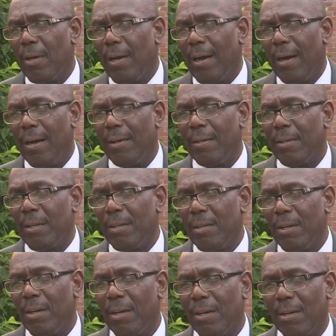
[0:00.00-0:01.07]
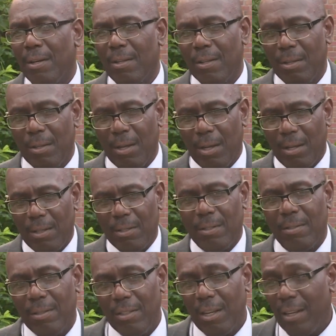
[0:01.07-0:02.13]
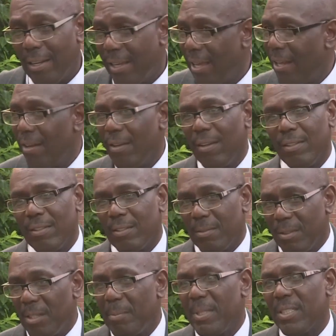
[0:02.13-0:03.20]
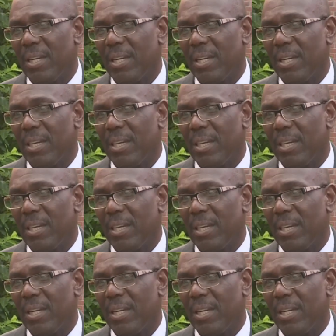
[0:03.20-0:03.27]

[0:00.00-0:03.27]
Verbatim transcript: Uh, your, uh, Laquita she been